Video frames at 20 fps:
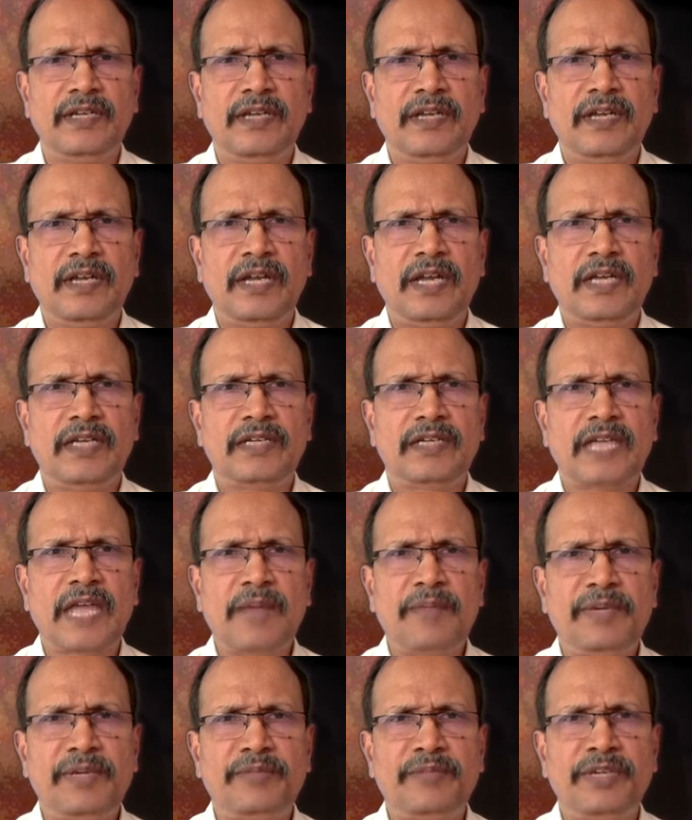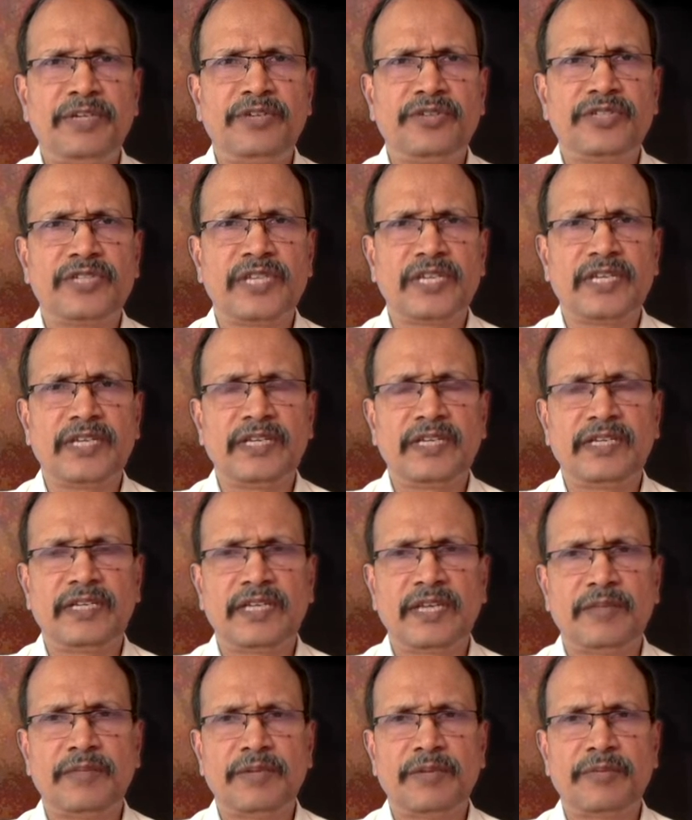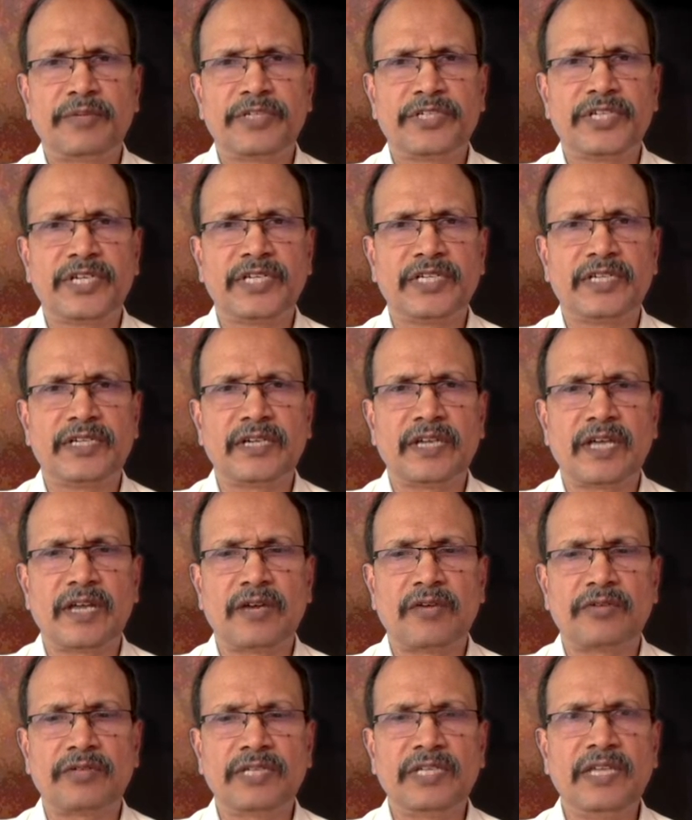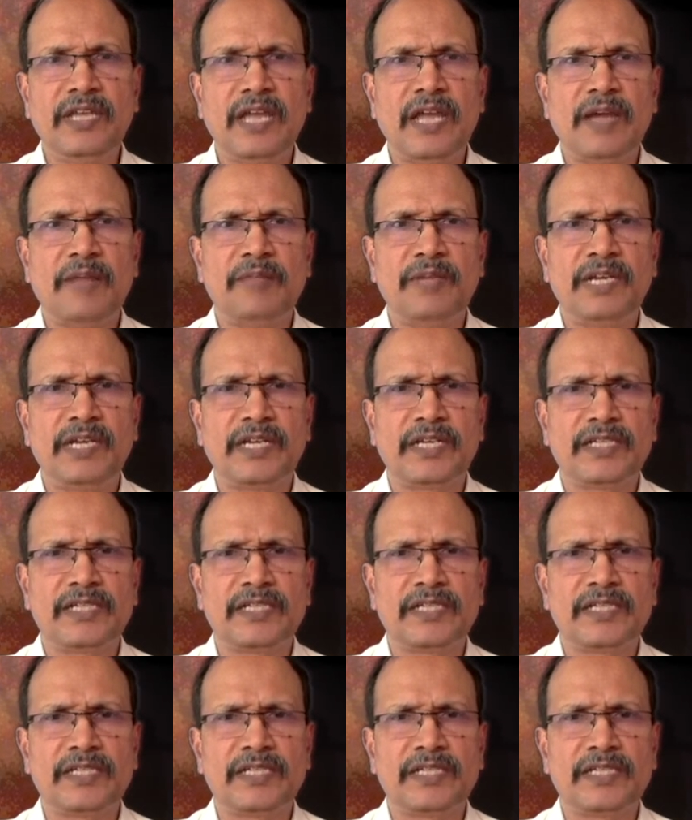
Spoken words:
And caput medusae can be appreciated around the umbilicus.